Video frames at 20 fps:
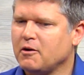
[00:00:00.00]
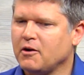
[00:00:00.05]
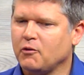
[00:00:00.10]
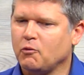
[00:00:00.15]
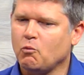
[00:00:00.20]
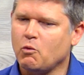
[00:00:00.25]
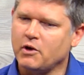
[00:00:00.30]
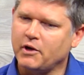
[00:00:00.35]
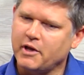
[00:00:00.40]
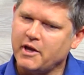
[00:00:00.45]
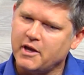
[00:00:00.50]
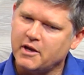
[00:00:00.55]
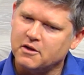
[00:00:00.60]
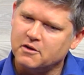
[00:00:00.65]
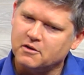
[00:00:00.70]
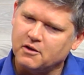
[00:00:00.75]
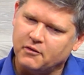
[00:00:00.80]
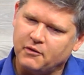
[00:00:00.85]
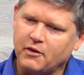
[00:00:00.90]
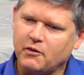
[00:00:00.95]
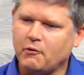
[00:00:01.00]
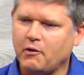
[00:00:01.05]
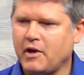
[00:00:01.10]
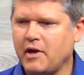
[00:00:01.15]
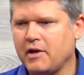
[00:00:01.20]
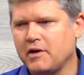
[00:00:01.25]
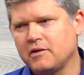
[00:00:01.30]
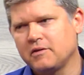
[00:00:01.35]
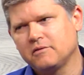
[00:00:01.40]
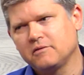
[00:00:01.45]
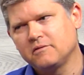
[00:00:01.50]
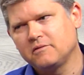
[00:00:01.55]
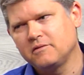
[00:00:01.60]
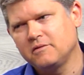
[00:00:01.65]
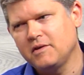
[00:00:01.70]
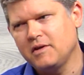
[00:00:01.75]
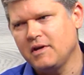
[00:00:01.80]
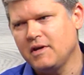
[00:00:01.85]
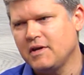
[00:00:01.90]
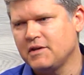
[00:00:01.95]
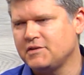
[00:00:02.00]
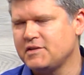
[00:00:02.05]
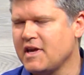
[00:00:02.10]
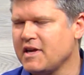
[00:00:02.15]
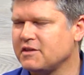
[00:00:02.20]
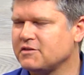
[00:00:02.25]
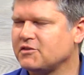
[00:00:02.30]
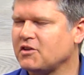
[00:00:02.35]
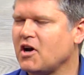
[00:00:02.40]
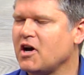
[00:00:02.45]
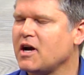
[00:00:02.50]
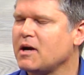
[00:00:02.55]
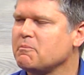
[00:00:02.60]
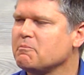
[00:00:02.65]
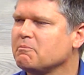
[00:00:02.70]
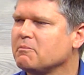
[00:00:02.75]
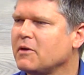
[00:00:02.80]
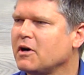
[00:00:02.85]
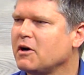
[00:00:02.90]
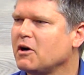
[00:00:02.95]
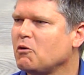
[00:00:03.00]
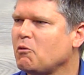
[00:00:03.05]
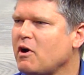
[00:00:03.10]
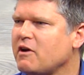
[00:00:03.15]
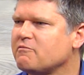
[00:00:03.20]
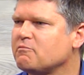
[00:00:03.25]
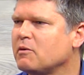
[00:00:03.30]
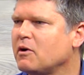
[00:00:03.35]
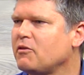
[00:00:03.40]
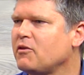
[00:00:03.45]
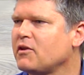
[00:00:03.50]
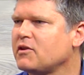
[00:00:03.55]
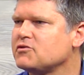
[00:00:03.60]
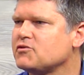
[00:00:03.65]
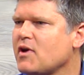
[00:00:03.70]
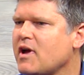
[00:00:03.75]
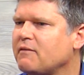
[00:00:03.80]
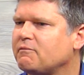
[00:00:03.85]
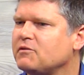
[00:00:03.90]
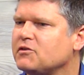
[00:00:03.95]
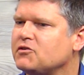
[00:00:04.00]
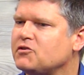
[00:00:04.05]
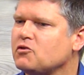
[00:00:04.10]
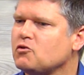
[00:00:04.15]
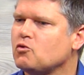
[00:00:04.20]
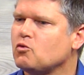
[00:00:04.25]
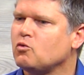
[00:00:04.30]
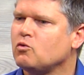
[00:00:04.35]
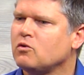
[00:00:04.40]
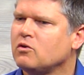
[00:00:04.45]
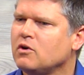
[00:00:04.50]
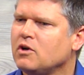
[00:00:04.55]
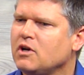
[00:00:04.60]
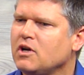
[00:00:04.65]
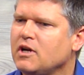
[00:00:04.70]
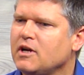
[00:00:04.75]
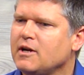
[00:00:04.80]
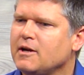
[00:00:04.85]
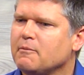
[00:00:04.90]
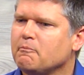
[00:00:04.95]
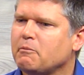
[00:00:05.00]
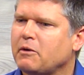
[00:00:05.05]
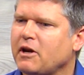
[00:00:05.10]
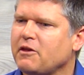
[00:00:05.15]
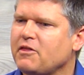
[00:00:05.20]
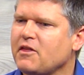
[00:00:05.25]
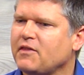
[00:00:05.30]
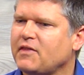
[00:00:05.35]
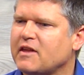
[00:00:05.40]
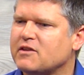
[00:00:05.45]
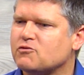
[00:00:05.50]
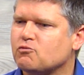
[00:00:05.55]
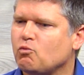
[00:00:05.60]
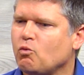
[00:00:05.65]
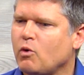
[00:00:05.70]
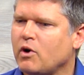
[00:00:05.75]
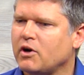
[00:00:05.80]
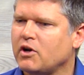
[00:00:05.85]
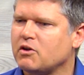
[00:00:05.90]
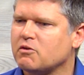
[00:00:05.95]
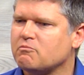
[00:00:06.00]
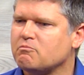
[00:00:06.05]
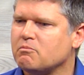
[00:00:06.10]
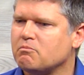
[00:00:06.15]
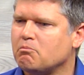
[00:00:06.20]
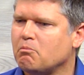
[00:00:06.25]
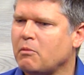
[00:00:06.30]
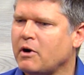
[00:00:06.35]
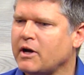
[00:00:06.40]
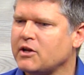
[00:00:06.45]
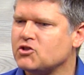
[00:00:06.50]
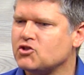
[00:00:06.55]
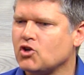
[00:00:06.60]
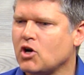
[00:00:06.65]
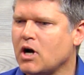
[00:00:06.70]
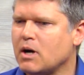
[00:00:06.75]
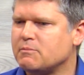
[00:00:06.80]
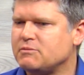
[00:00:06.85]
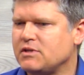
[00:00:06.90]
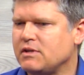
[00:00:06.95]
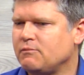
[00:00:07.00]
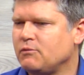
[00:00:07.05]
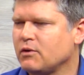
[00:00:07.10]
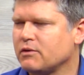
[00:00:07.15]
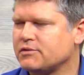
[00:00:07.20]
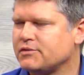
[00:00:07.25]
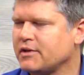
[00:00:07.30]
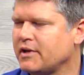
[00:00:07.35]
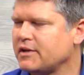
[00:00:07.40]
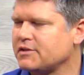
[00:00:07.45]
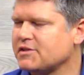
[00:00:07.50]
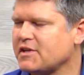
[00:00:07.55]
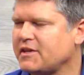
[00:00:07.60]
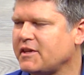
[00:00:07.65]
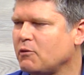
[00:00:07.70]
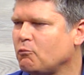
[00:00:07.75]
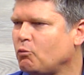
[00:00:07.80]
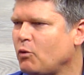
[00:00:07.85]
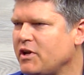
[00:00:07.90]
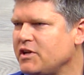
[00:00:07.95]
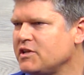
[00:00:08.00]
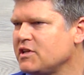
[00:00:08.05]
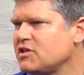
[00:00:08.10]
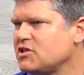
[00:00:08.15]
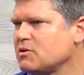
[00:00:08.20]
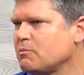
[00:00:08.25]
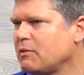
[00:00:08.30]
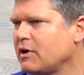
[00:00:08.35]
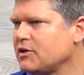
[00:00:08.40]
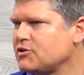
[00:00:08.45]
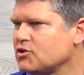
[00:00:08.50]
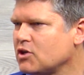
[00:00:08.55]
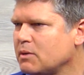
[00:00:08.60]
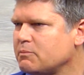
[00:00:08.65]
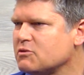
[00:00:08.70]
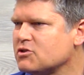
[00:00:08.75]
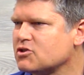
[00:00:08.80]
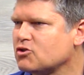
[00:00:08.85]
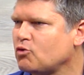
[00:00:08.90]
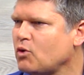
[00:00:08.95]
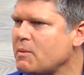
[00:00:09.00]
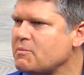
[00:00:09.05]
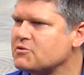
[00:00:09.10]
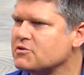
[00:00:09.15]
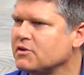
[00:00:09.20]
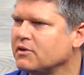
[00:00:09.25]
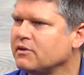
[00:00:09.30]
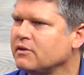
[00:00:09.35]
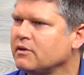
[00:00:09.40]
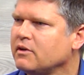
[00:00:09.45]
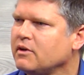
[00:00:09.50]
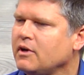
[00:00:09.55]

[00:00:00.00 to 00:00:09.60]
On the one hand, on the other hand, it takes time away from other things you have to do. But I think that's one of my jobs, even though it's not exactly written into my job description.